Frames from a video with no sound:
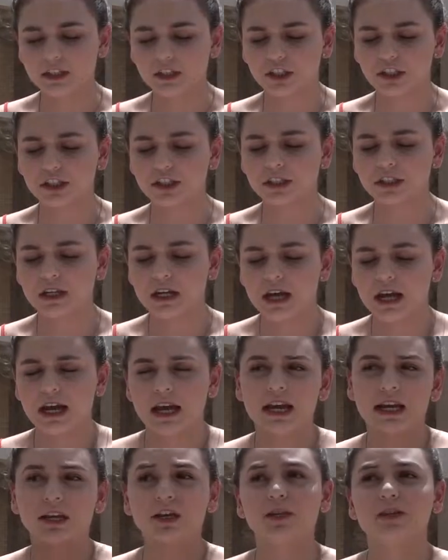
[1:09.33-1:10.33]

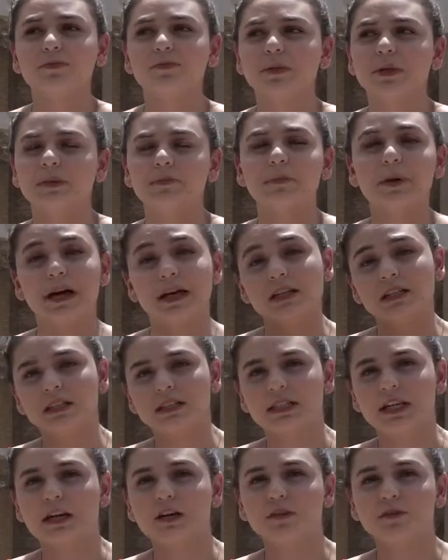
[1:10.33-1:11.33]
It could have been passed
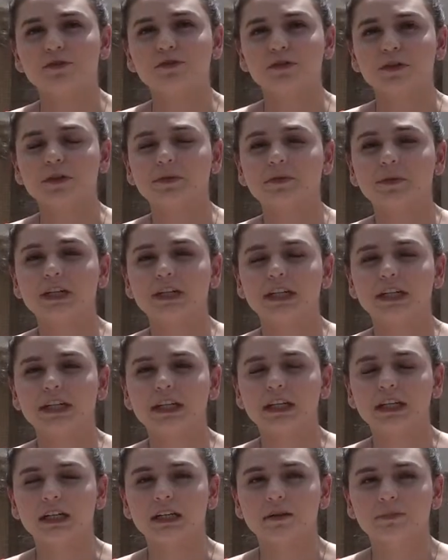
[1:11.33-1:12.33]
down from
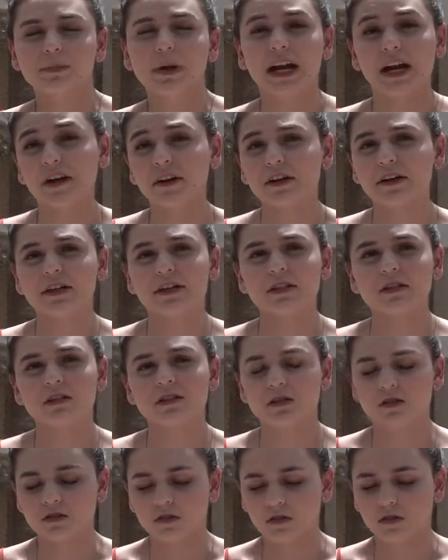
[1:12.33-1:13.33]
your
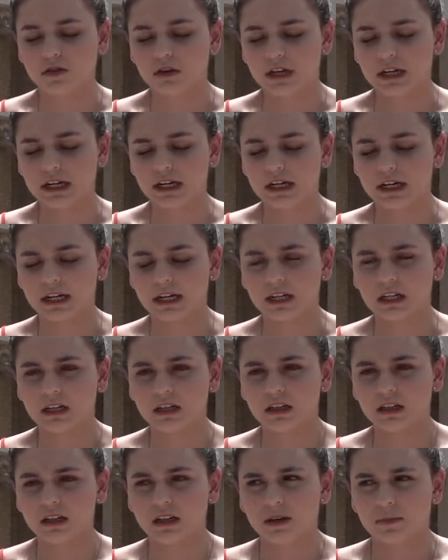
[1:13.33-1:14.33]
parents, or
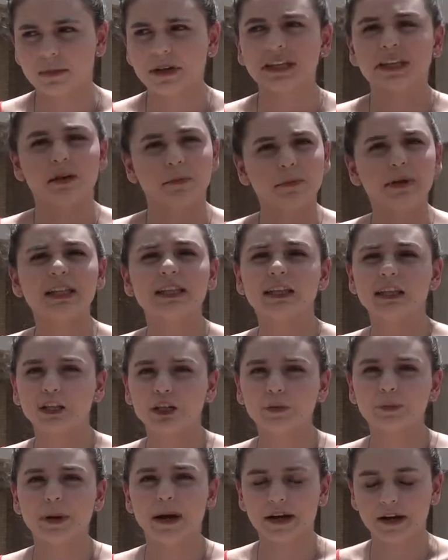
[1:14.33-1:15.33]
mainly
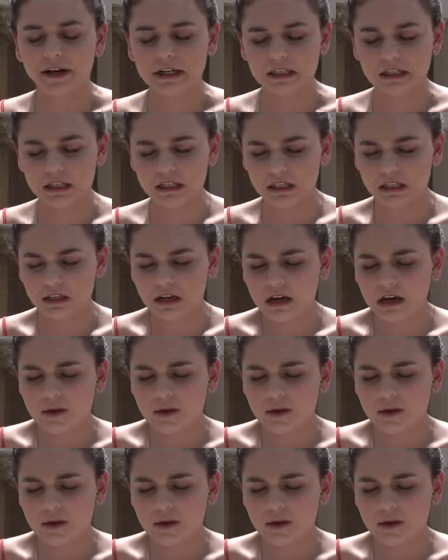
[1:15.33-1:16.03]
your parents.